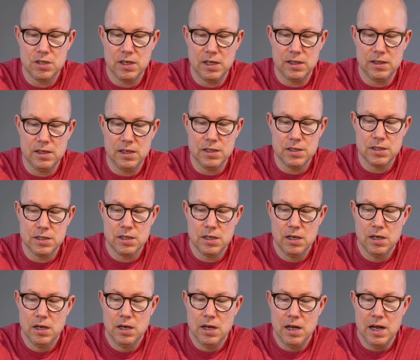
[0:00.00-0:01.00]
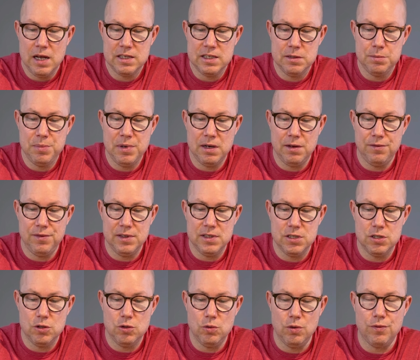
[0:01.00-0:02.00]
like this has its benefits
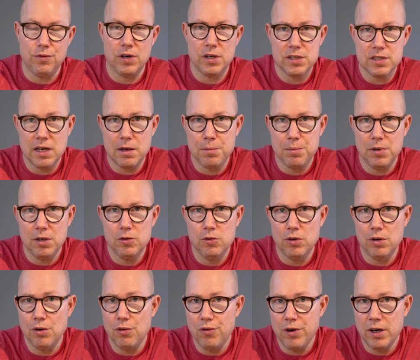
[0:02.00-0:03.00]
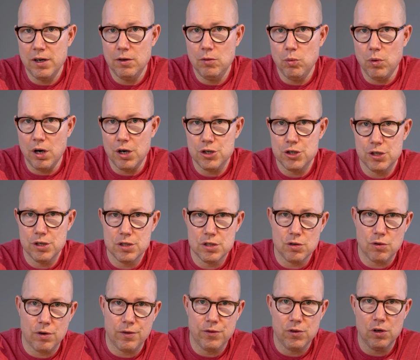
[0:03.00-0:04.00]
too. For example, doing graded washes,
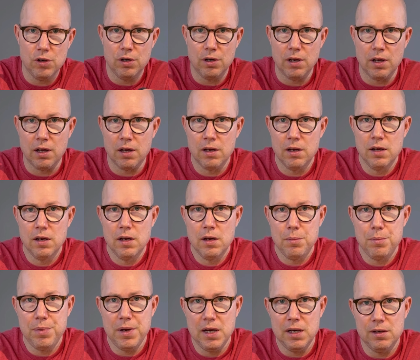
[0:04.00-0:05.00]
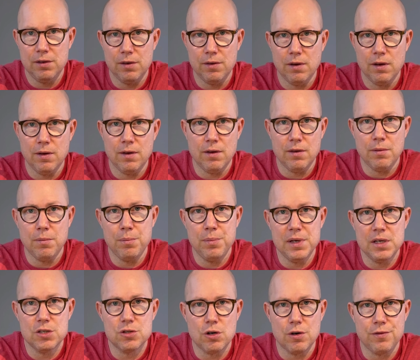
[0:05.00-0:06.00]
or if you're gonna paint a
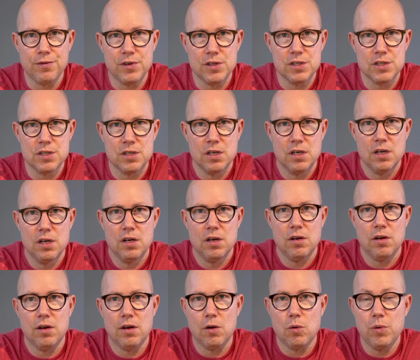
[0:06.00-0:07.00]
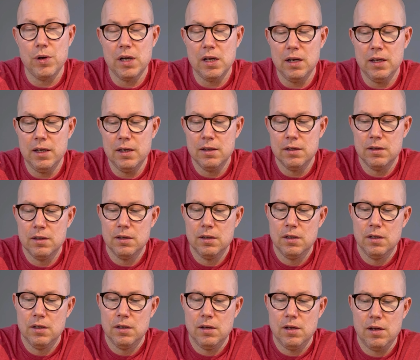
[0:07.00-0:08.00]
big surface quickly,
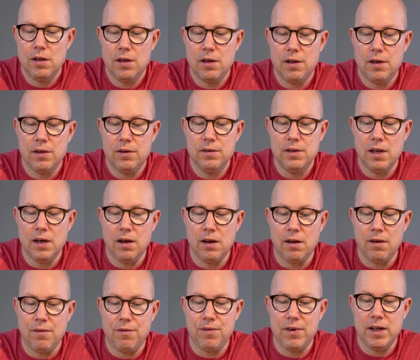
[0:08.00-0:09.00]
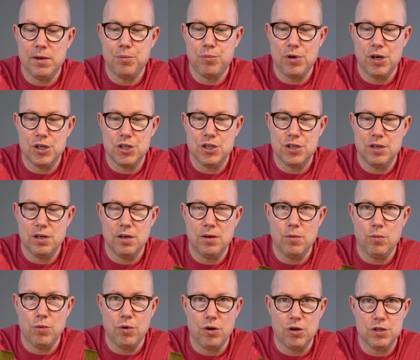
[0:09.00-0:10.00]
then a flat brush
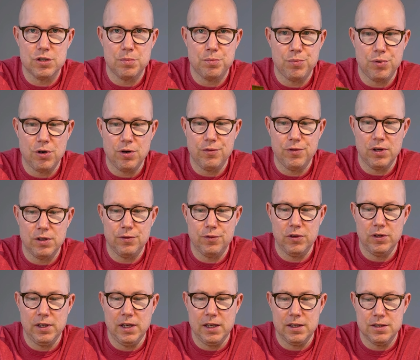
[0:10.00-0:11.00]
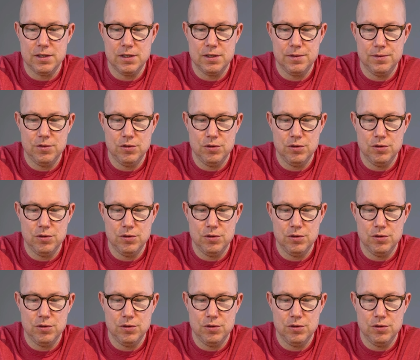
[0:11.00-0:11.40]
works perfect for that.